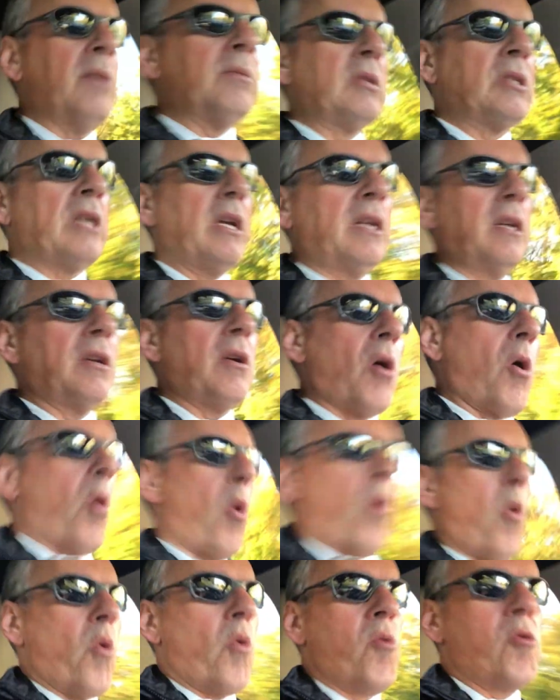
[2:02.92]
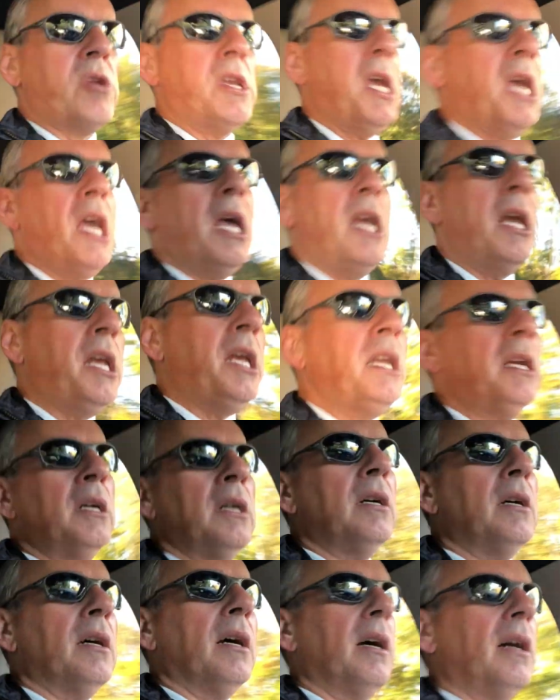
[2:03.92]
was like, okay,
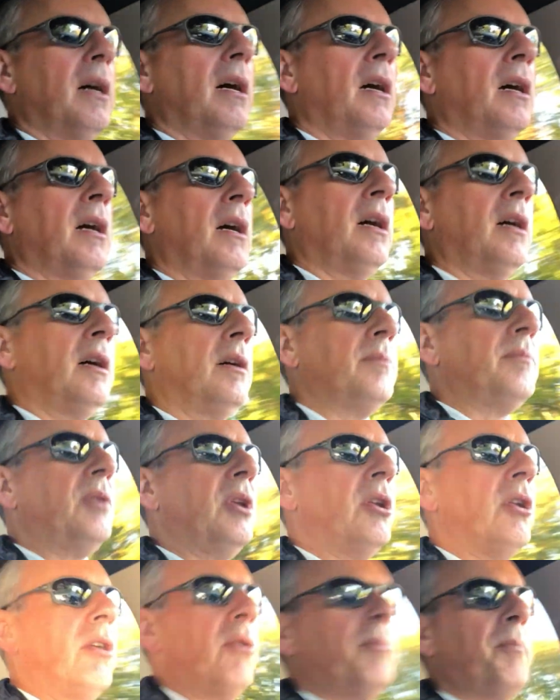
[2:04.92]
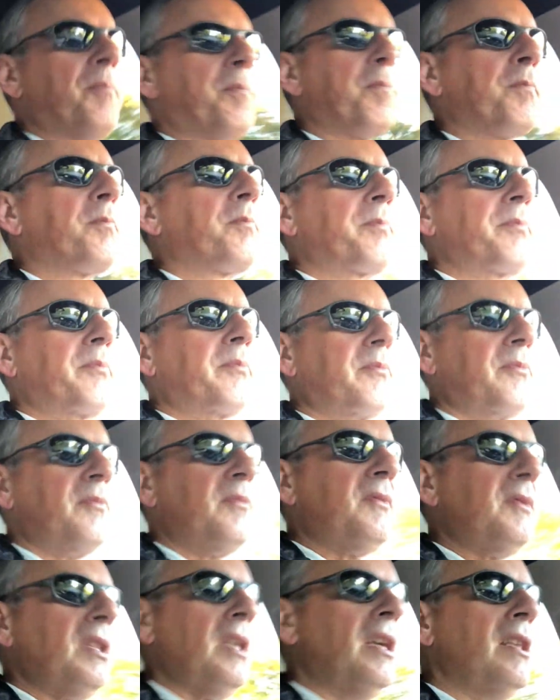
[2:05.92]

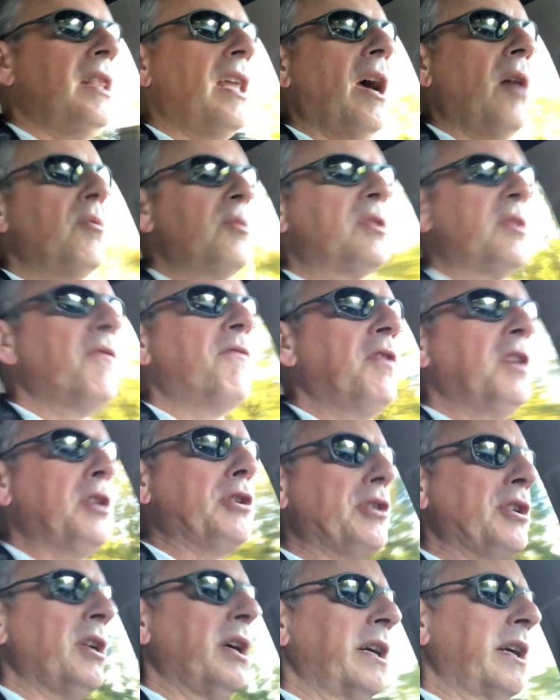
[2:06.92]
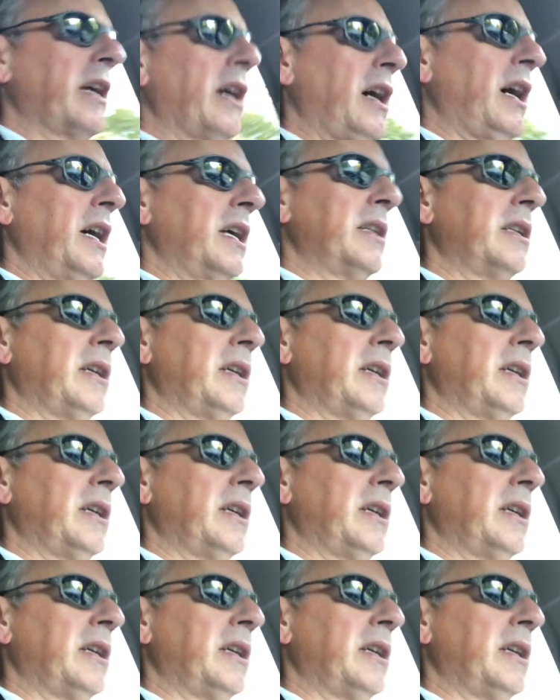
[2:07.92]
and that was the vision I got.